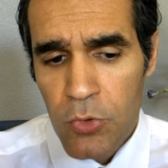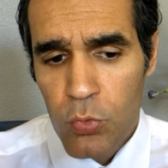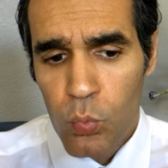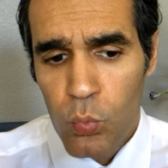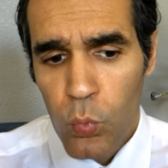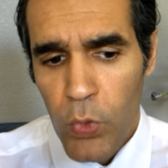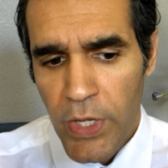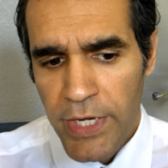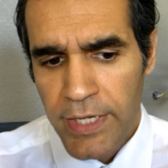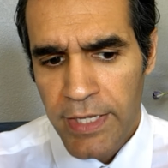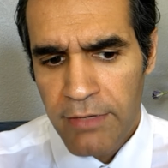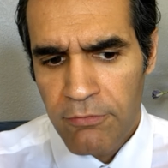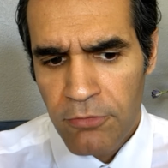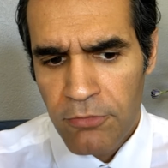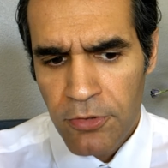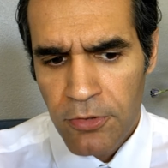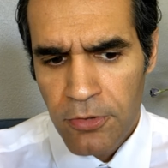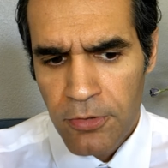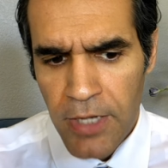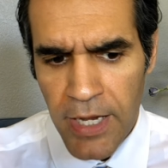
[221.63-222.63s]

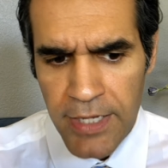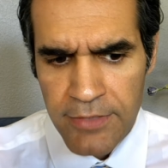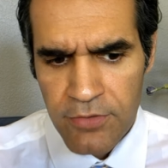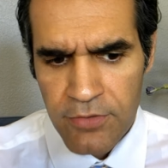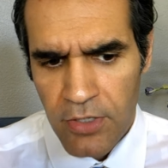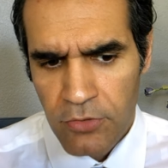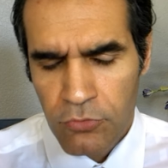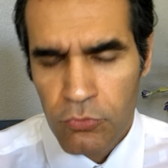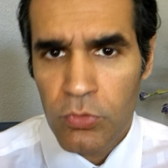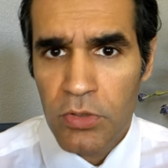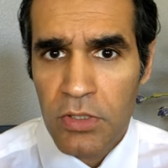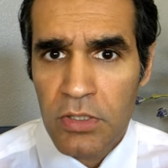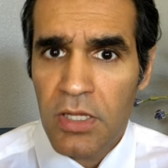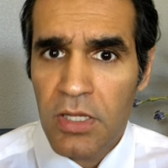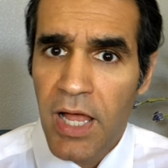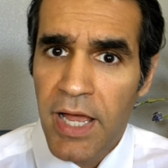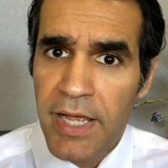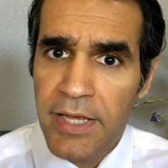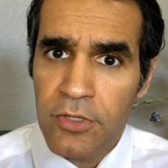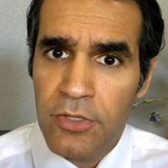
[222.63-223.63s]
whenever I talk to a
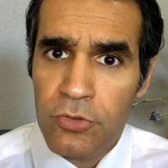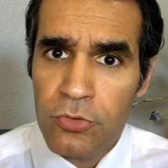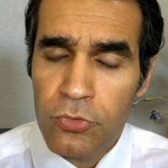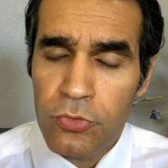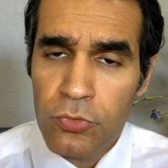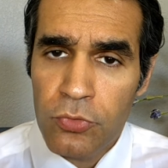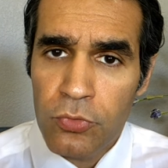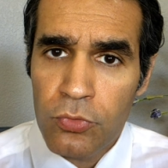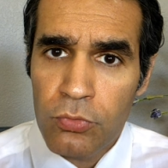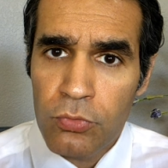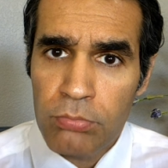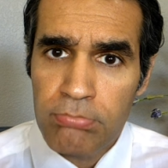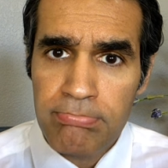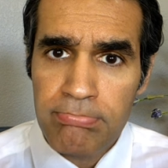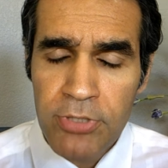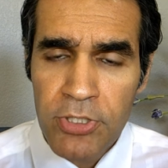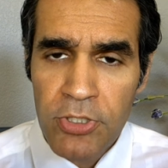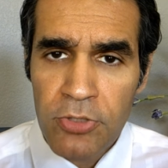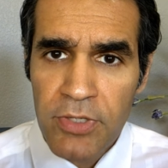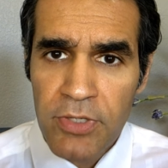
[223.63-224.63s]
client who,
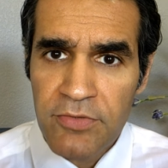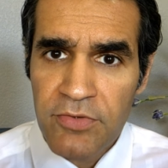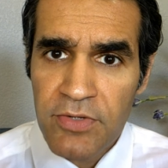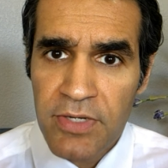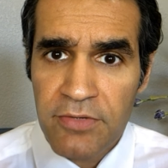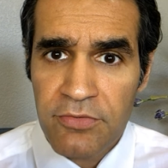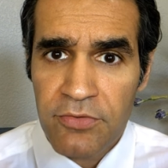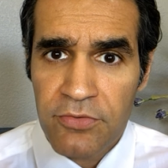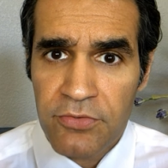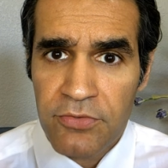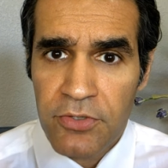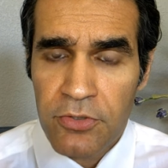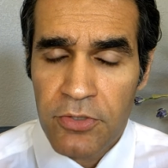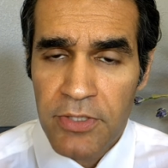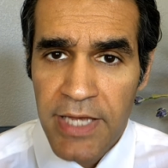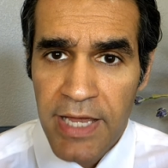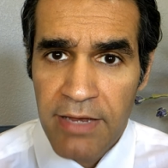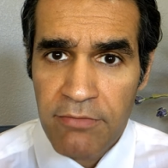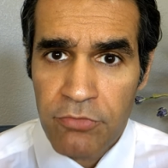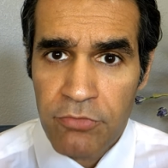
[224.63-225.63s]
you know, doesn't
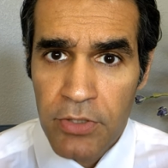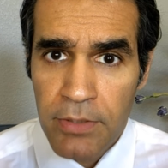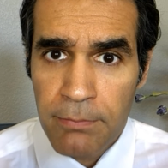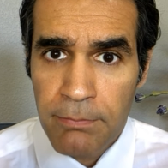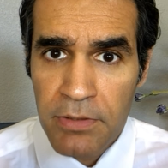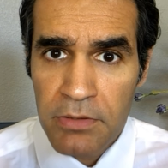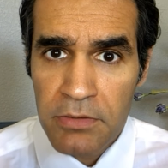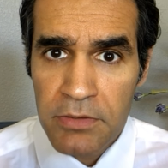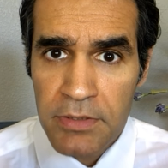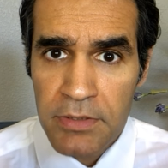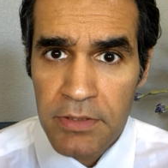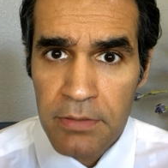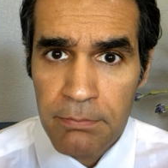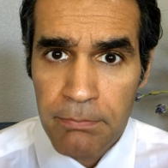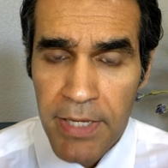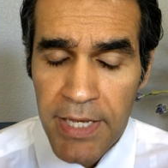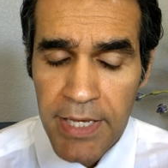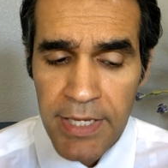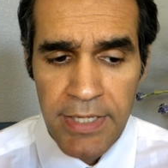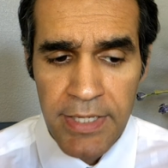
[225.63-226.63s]
necessarily have the ability to
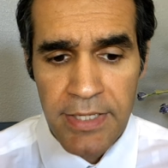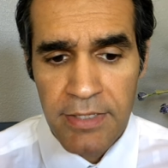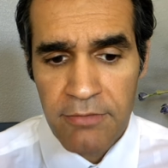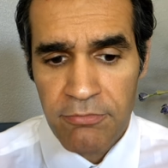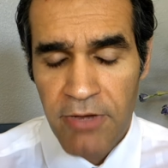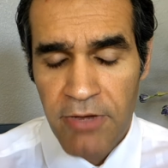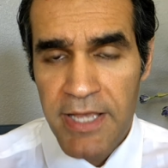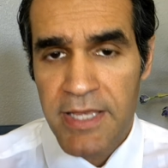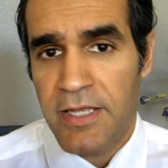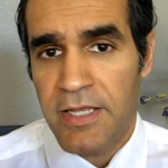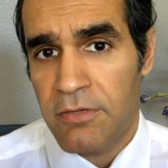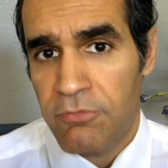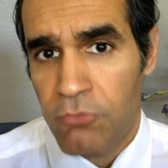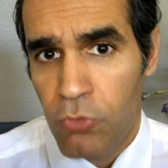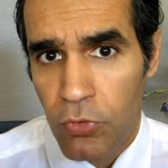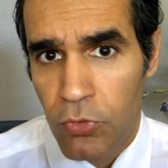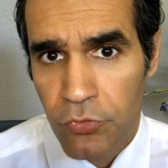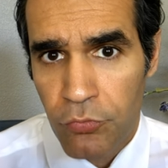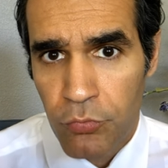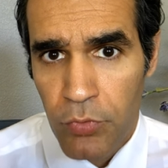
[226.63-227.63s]
pay, and if I can, of
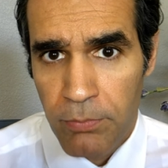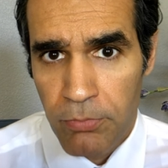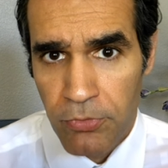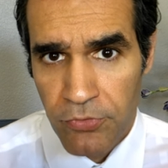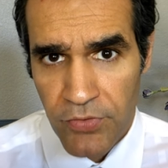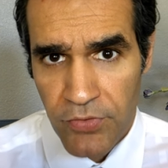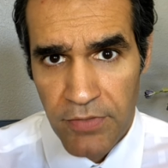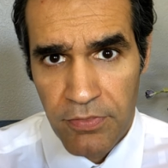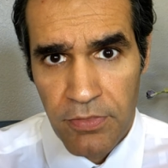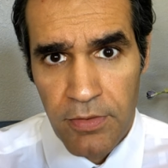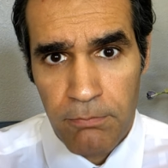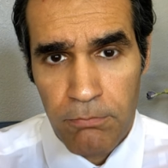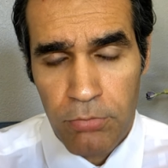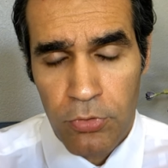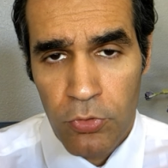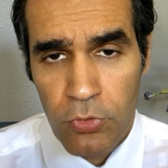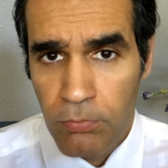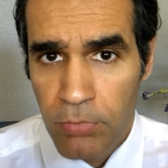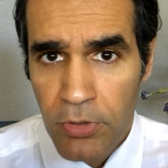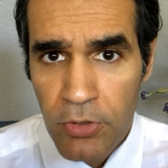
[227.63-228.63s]
course, represent them
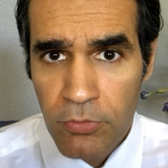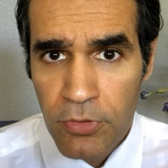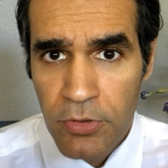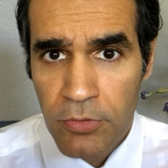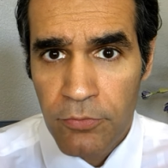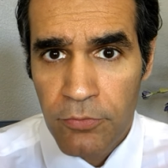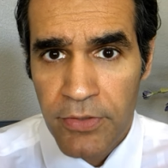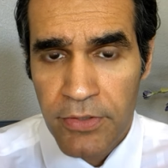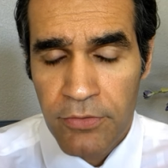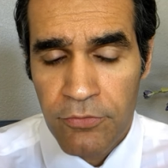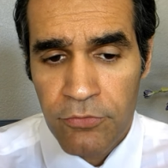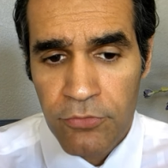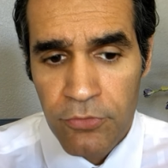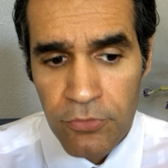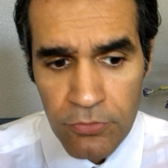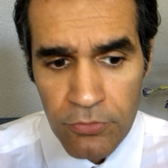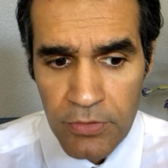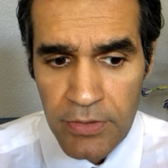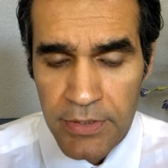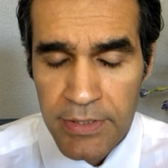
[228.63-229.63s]
pro bono, then
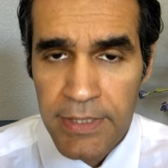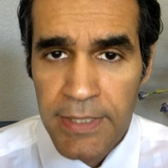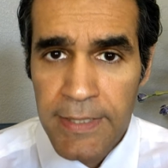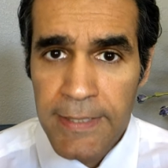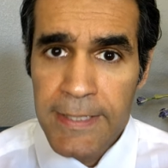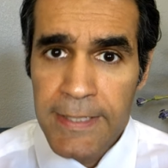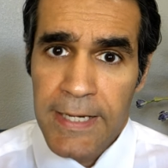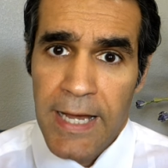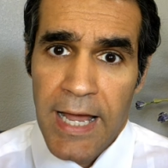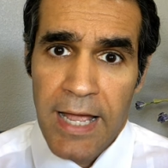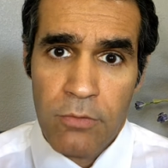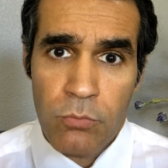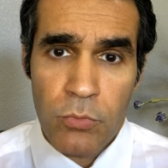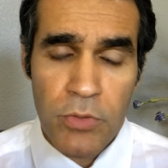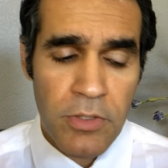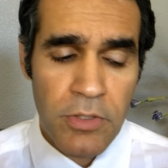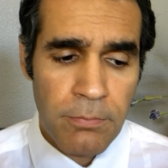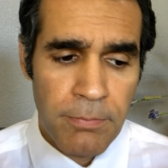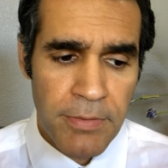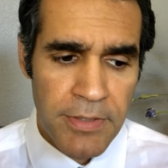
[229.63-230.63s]
certainly I
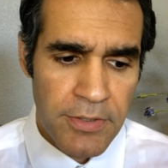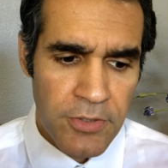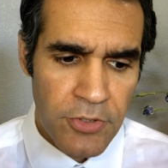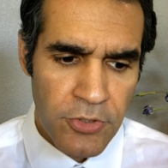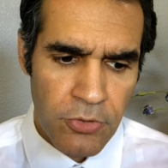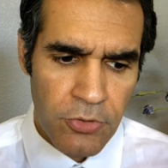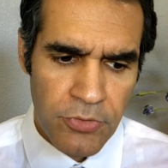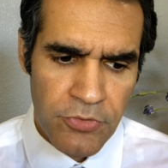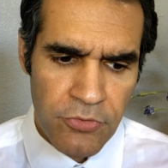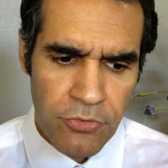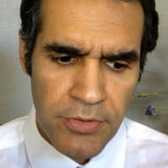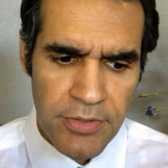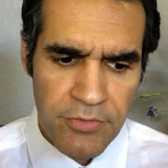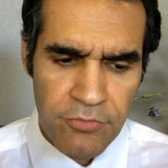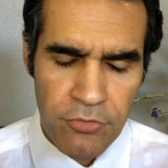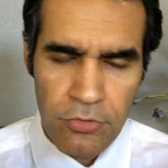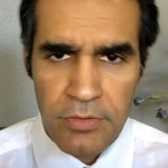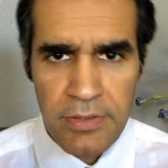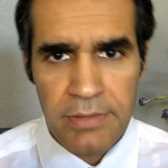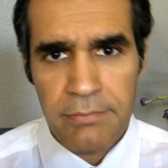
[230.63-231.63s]
will. But, you know,
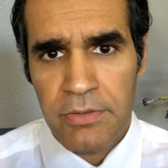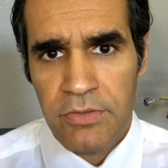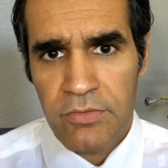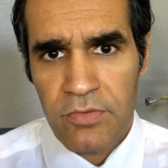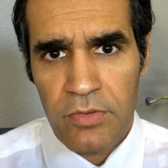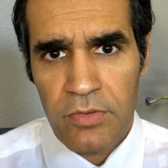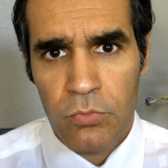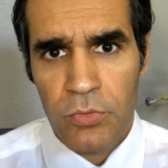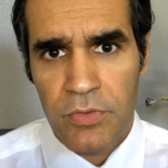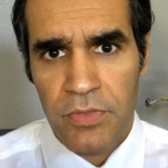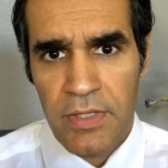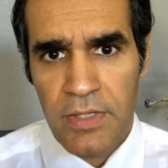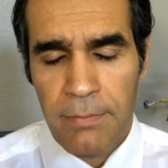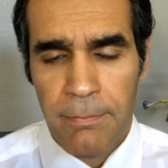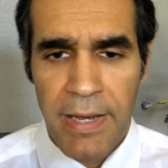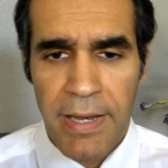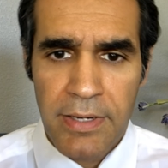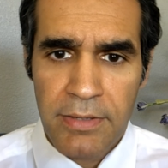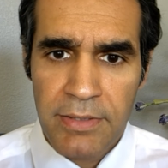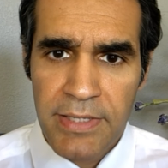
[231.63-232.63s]
attorneys are limited with the
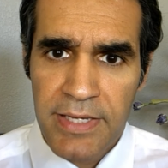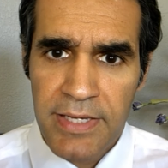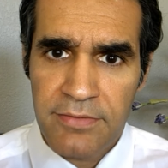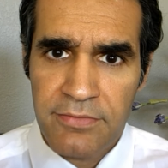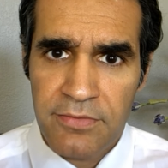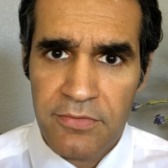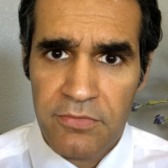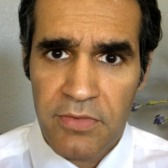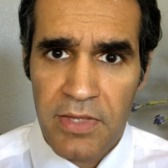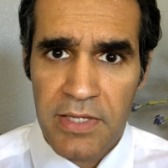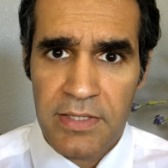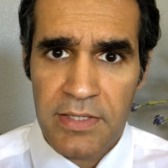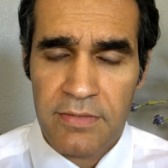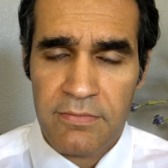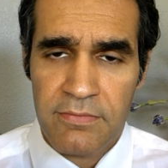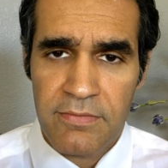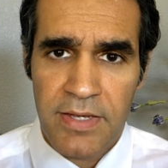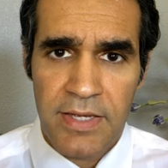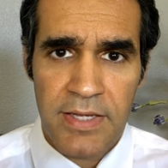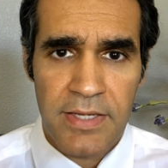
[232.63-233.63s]
amount of cases they
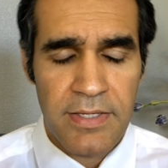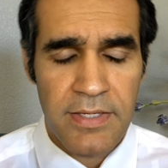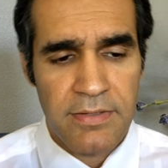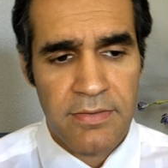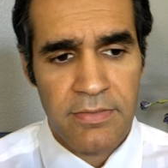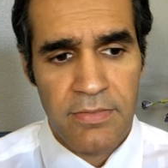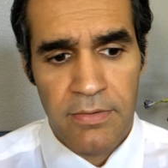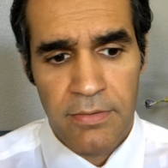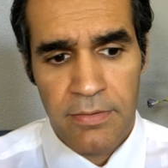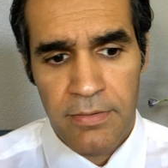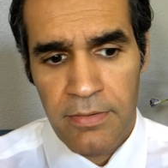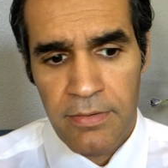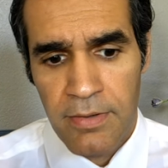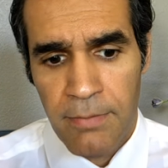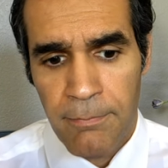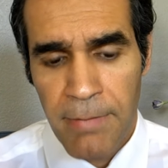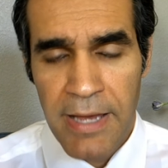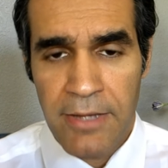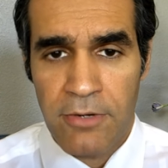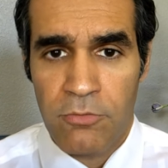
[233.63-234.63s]
can take, the
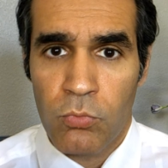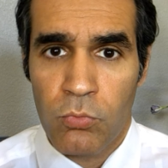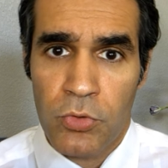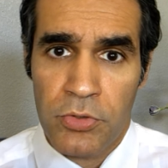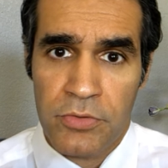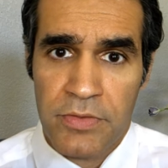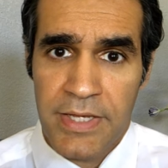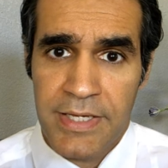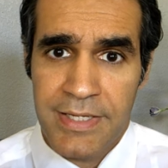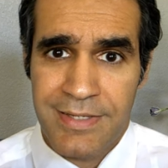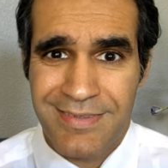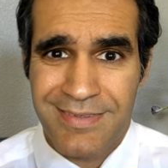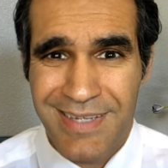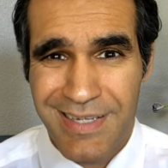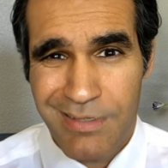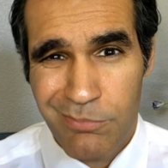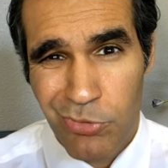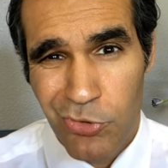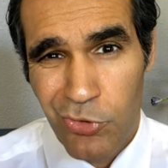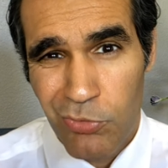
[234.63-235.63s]
amount of work they can
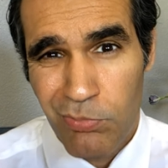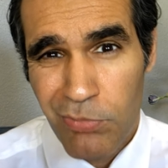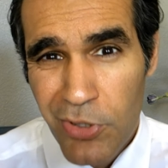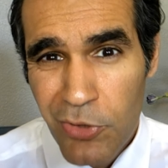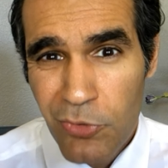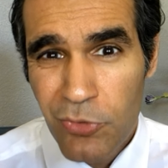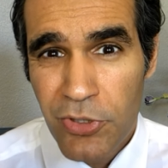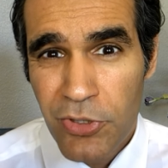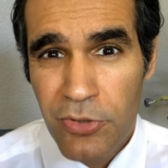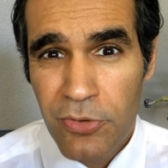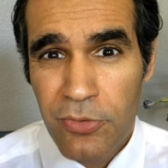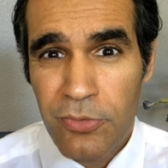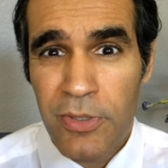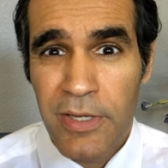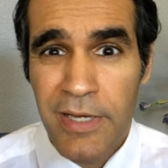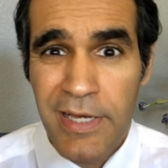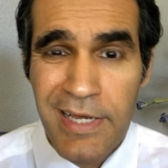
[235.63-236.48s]
take pro bono,